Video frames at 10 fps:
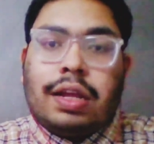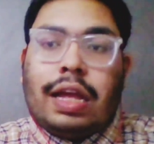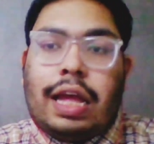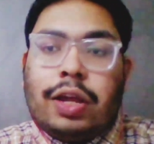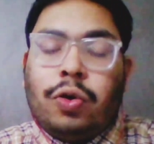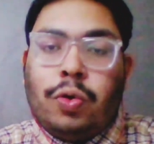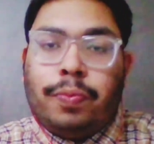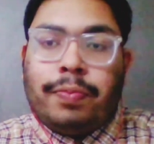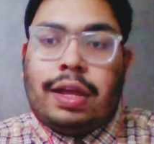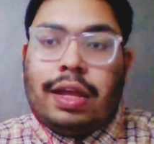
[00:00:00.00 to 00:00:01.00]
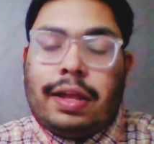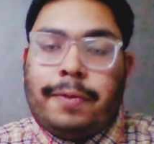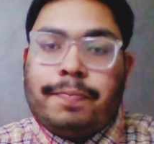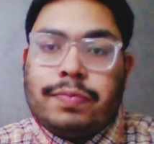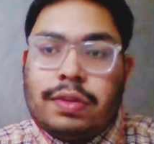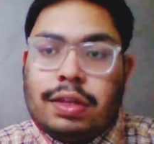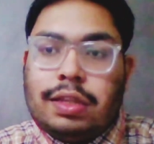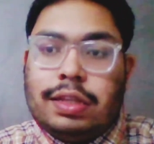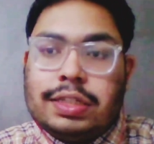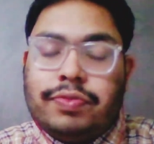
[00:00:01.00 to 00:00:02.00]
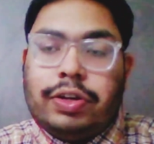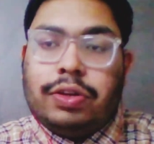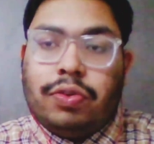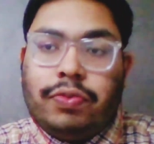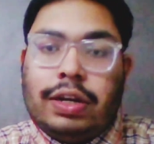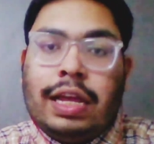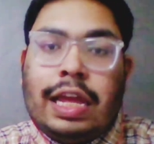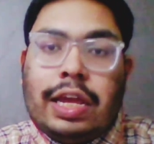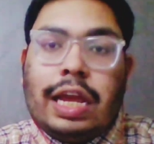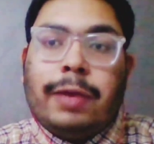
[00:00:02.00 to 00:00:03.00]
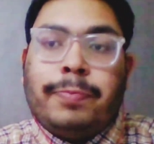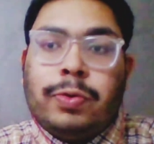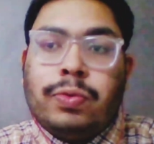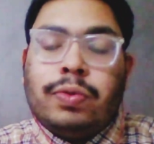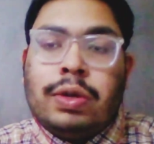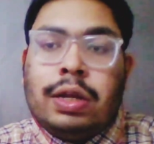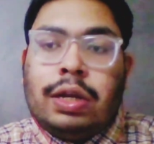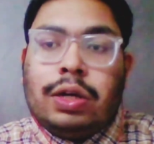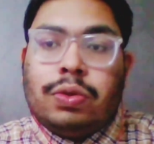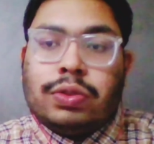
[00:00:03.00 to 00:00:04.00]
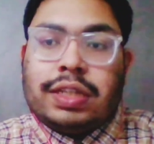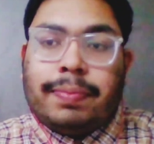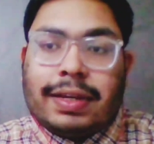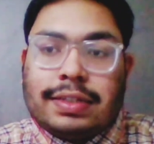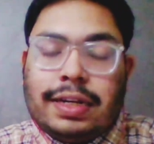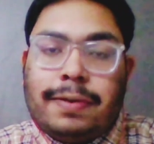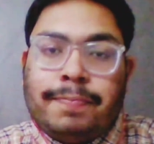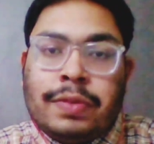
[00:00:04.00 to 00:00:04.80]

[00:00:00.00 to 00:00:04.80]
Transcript: I hope this video will help you to some extent.